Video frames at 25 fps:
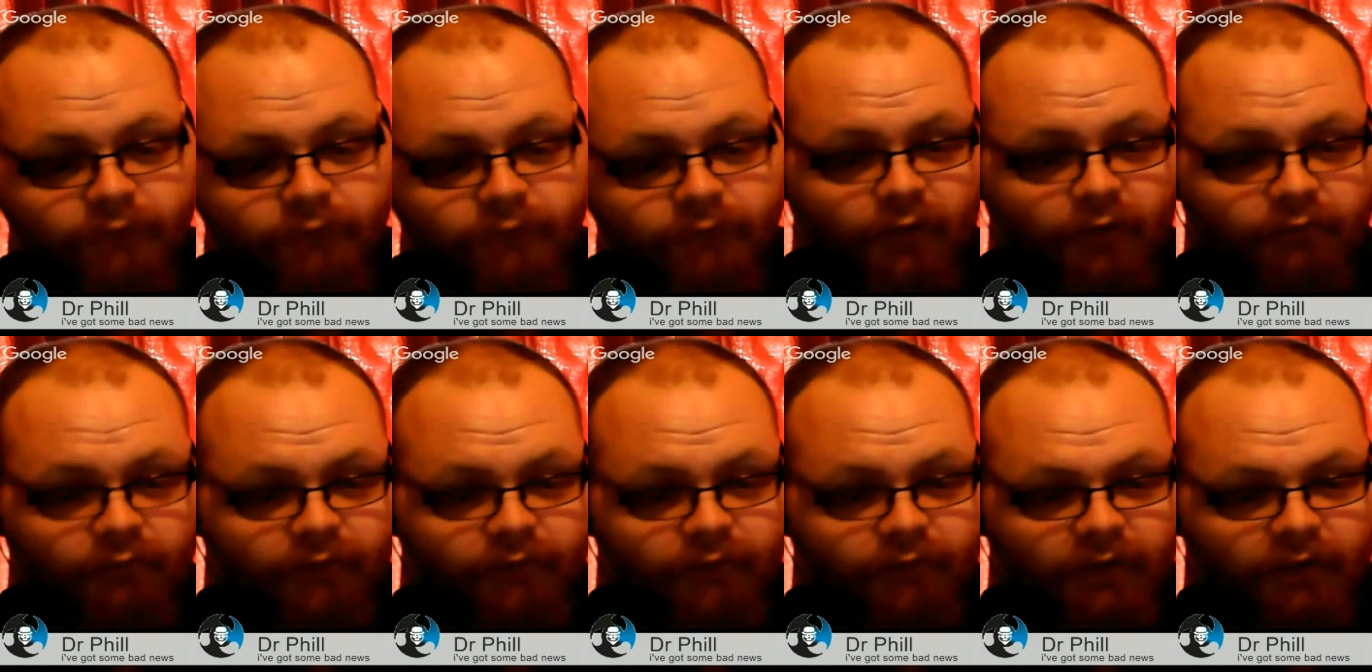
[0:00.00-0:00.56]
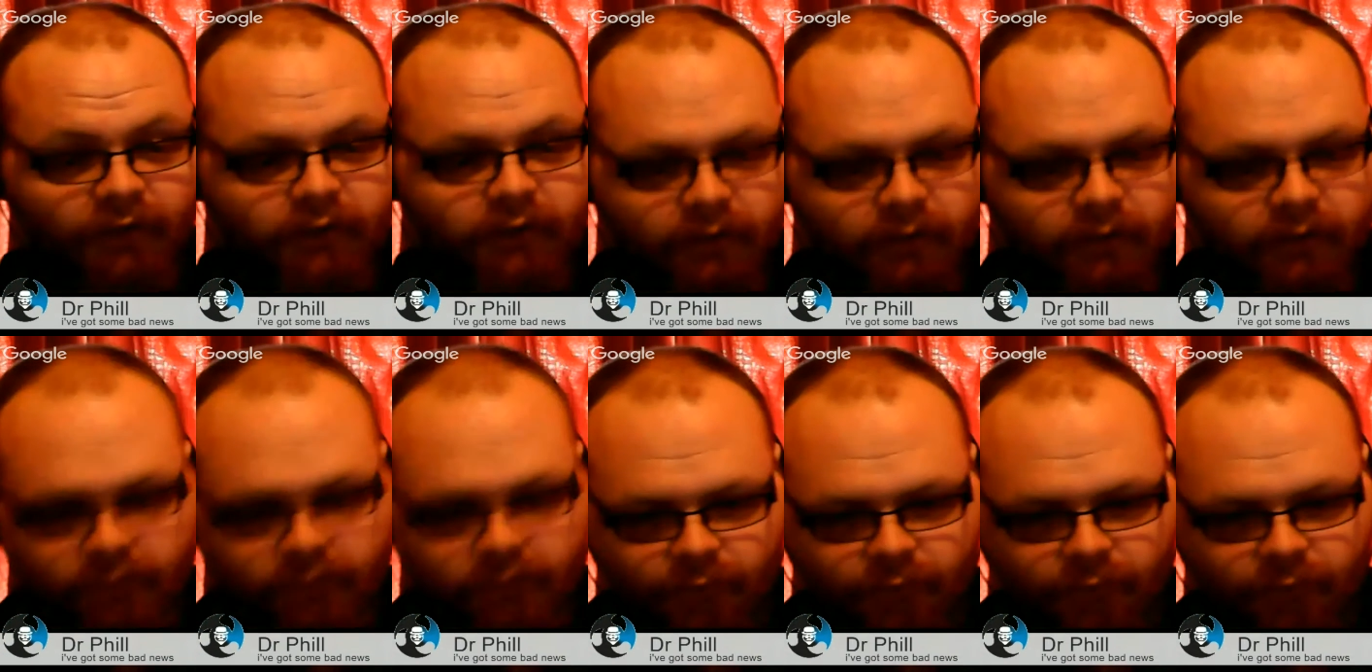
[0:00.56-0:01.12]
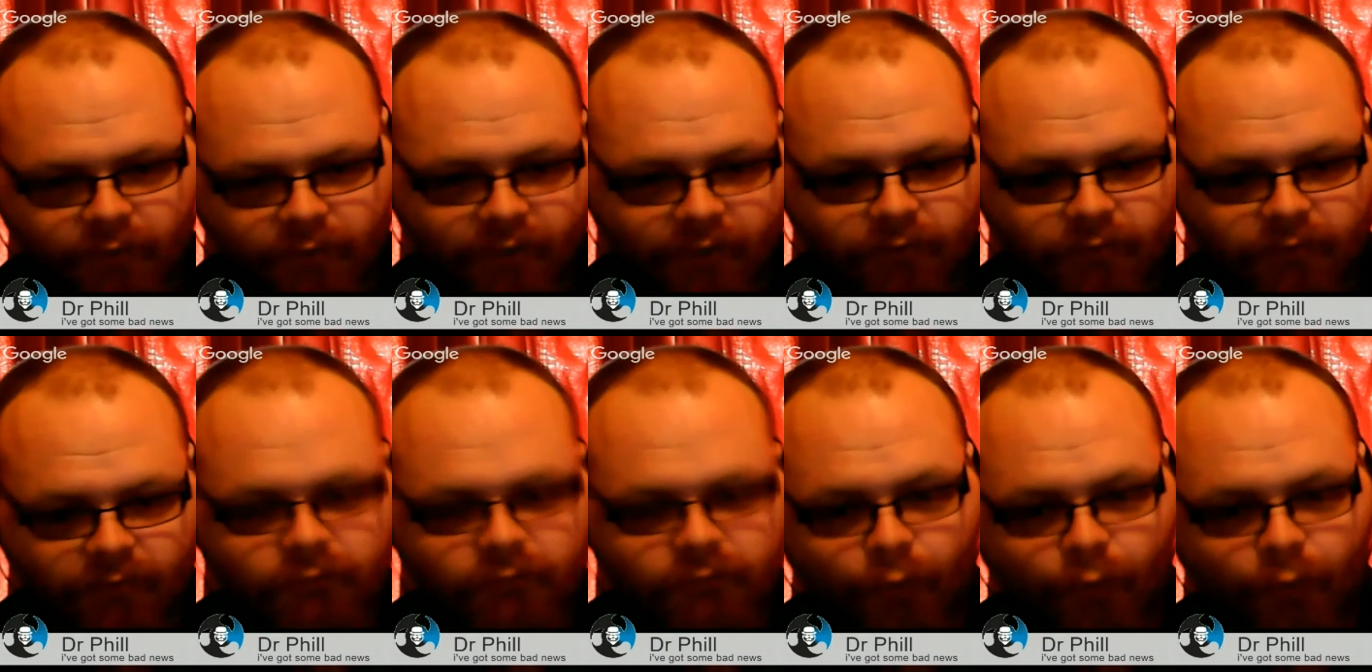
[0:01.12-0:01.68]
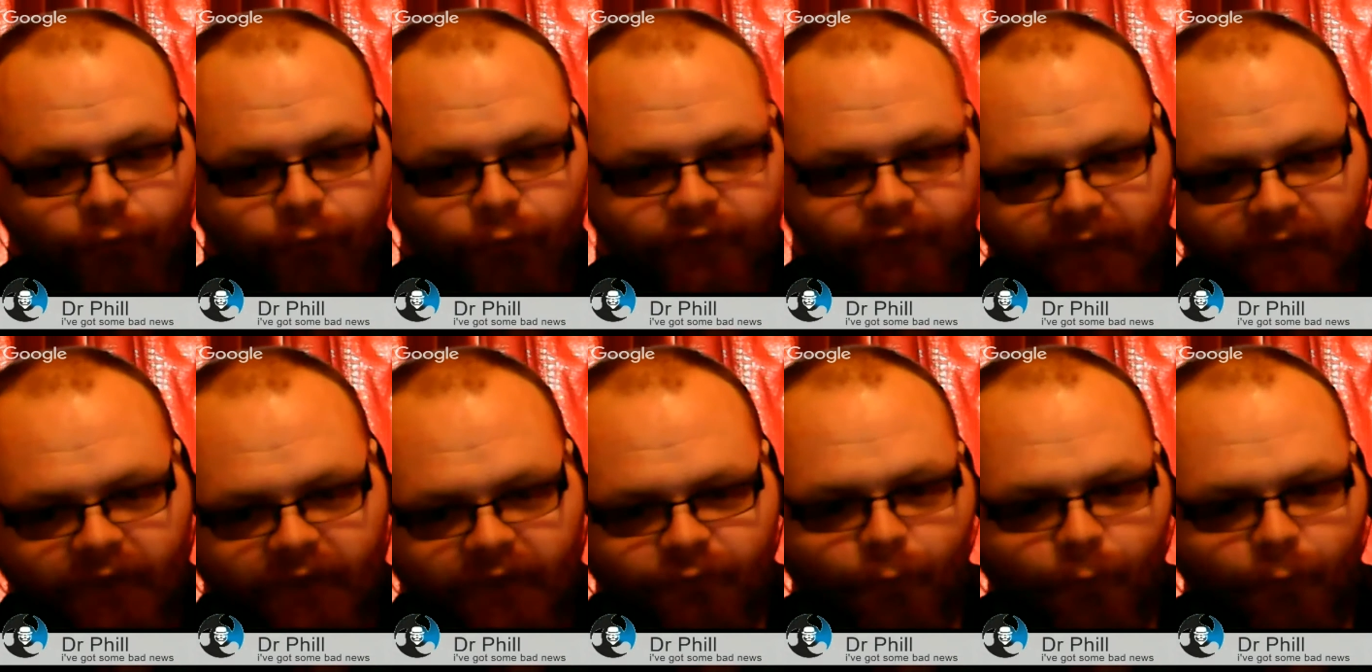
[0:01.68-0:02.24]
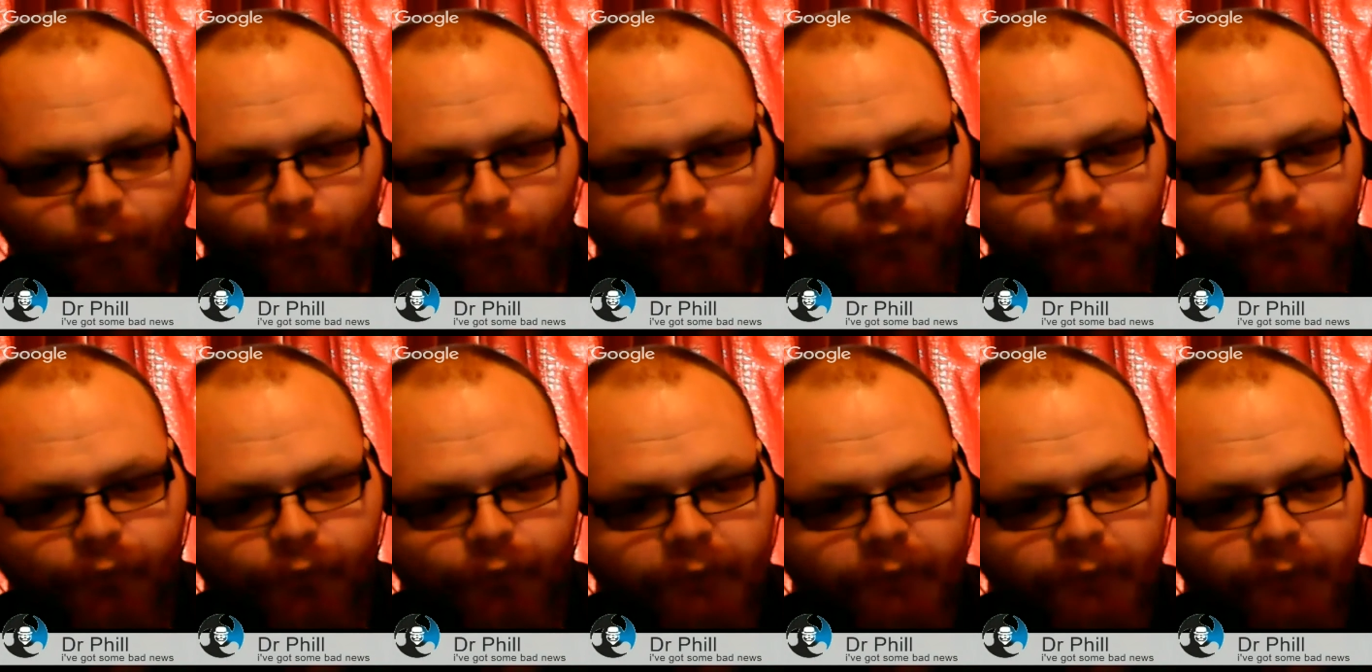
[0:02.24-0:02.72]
Conflict all sector War Room